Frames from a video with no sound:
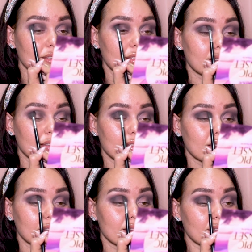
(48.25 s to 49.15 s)
dark
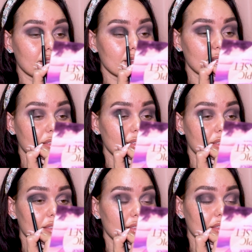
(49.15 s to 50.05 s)
brown and
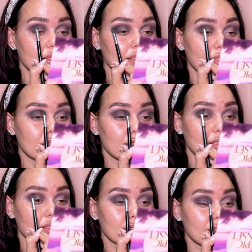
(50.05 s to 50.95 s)
apply
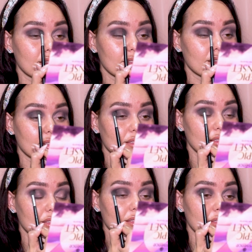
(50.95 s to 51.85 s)
this just
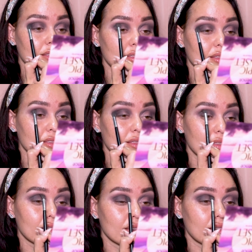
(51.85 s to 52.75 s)
below the
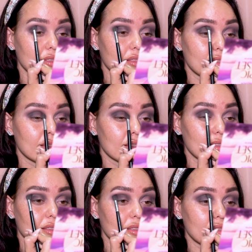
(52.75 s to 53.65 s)
light plum
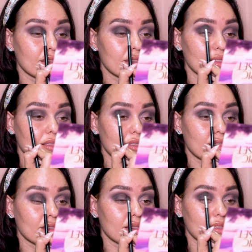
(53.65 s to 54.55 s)
color that I've
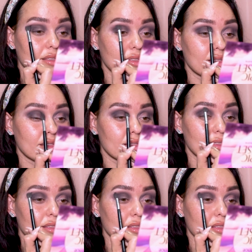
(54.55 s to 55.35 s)
applied earlier.